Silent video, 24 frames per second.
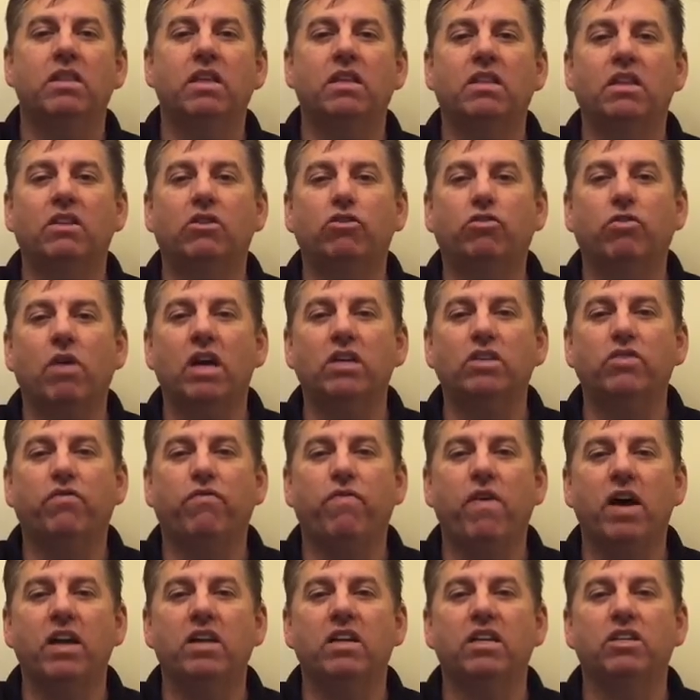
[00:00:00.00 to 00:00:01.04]
that the trust
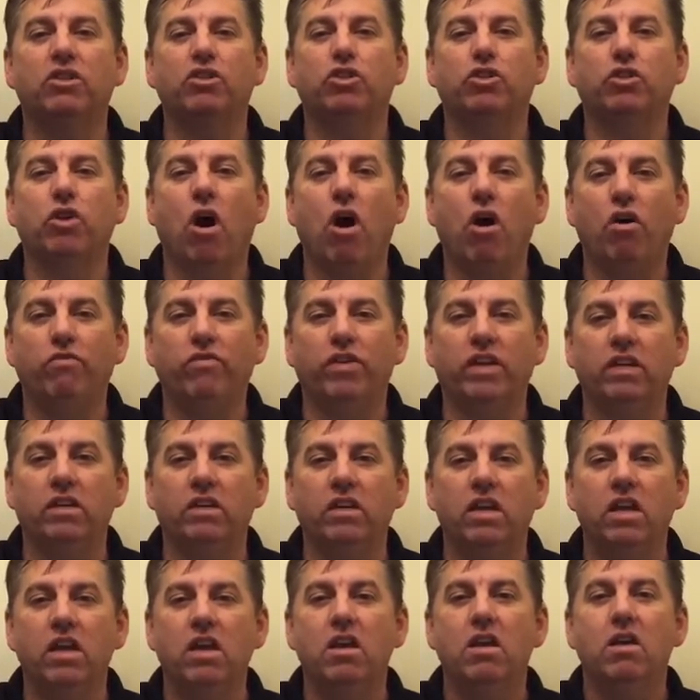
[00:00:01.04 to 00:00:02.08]
fund is solvent
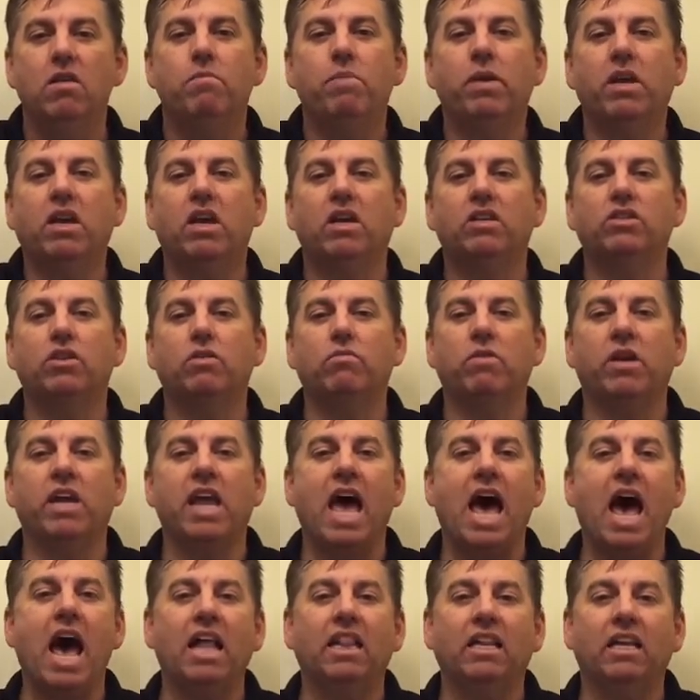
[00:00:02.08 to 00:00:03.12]
because in
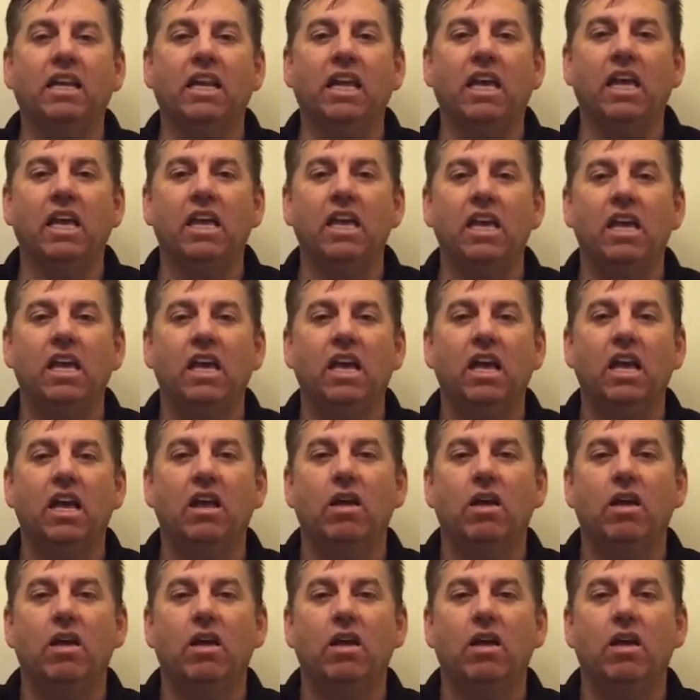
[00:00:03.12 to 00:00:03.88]
reality,